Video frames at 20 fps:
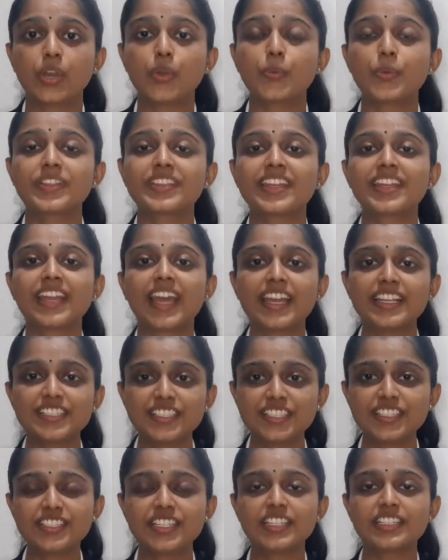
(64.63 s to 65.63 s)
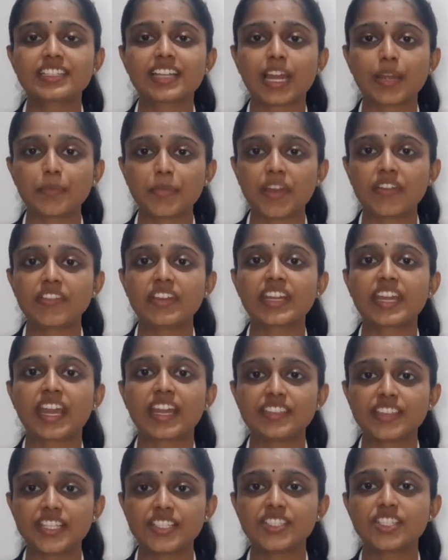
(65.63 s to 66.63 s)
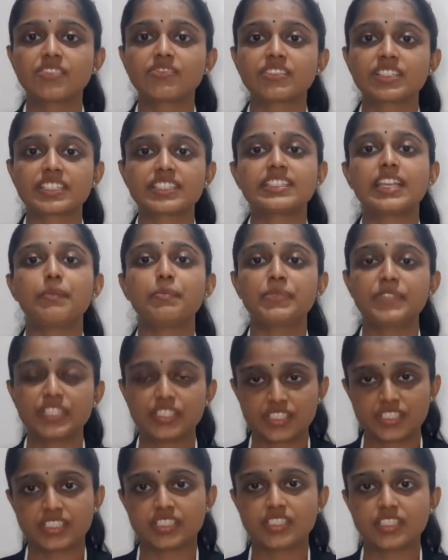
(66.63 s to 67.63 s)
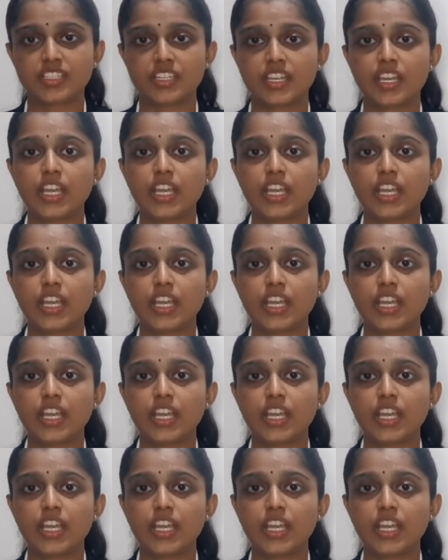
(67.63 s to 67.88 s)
with an engineered chimeric antigen receptor gene